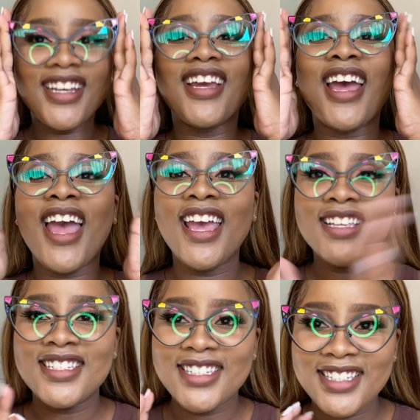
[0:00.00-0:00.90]

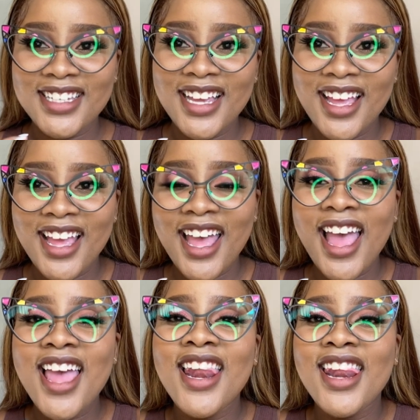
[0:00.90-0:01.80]
guys,
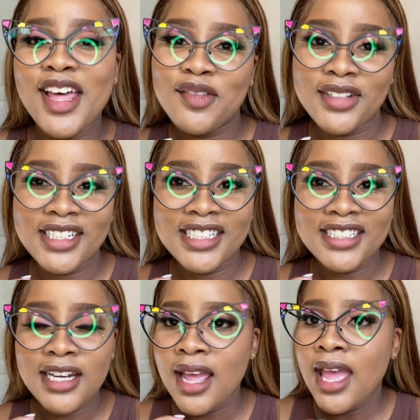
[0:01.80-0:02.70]
I love it.
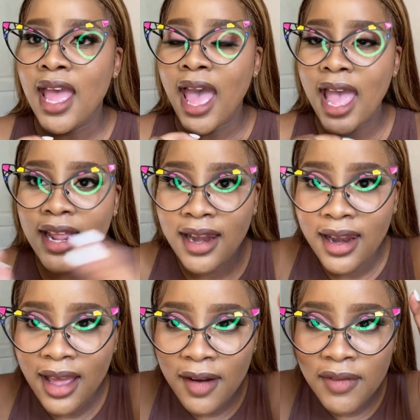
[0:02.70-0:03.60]
I
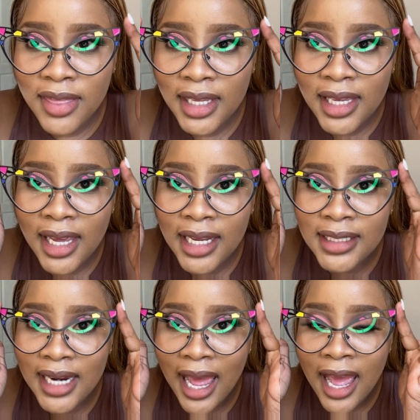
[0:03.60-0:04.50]
love the
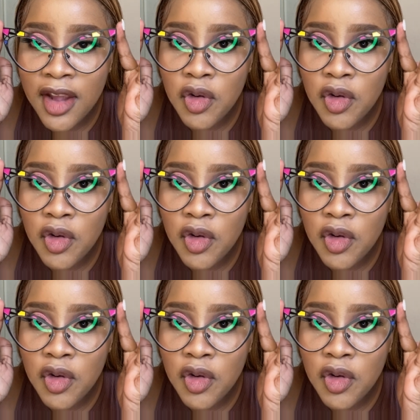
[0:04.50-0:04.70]
cat eye